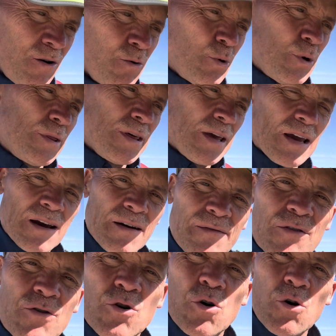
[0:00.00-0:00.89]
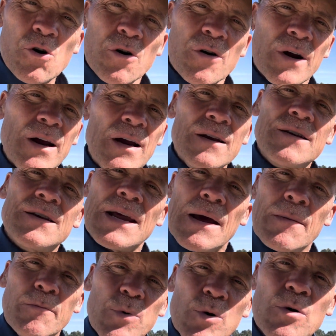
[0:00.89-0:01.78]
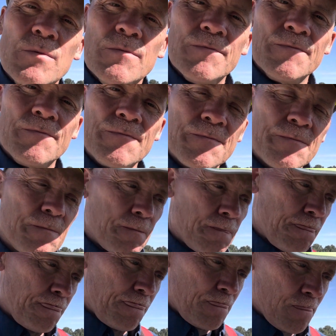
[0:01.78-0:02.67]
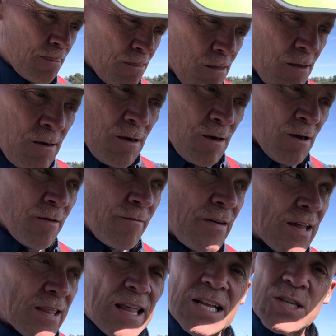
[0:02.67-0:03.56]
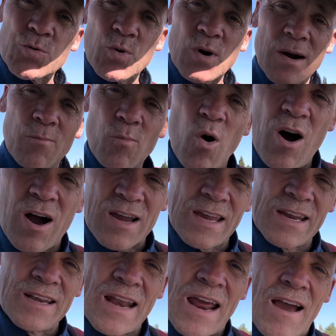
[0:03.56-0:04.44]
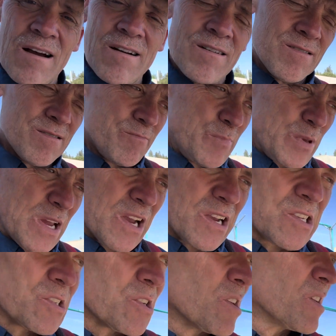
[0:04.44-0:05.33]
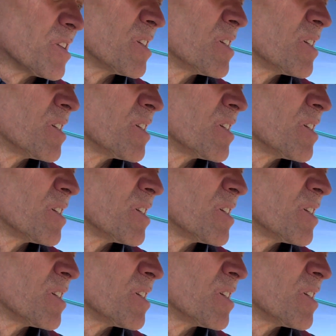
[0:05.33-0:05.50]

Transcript: We think of Corrie Ten Boom. I think that's where I'm walking now, because